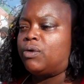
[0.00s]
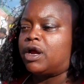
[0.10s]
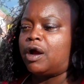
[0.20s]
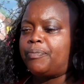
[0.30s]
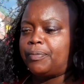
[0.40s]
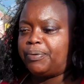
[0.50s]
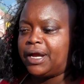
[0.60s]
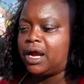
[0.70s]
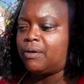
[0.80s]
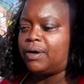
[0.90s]
We are
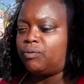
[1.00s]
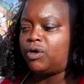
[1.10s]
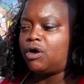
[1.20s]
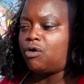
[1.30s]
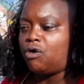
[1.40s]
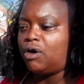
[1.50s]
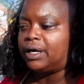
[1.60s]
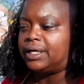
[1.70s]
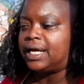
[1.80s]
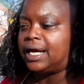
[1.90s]
preparing, we are
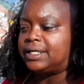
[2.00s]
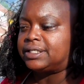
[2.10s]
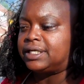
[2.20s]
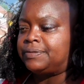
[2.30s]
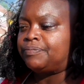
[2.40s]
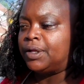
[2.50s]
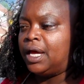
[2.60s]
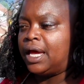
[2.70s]
organizing,